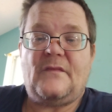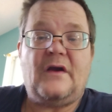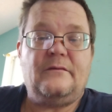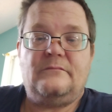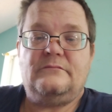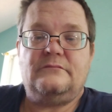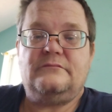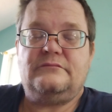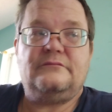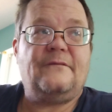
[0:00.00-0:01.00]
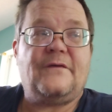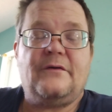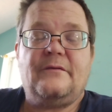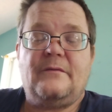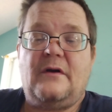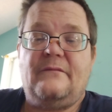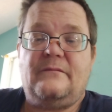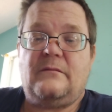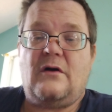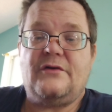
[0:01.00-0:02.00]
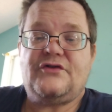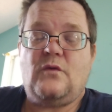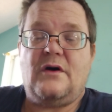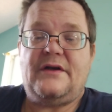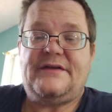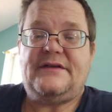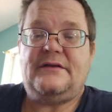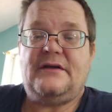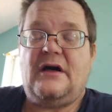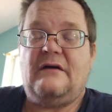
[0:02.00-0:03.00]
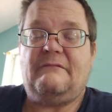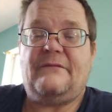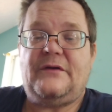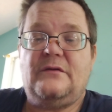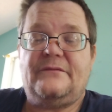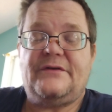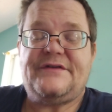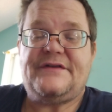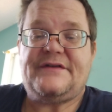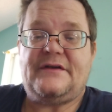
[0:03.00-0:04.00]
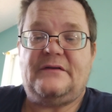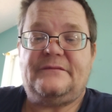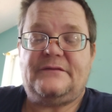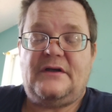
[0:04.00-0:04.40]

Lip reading: and for a large quantity of the universe itself,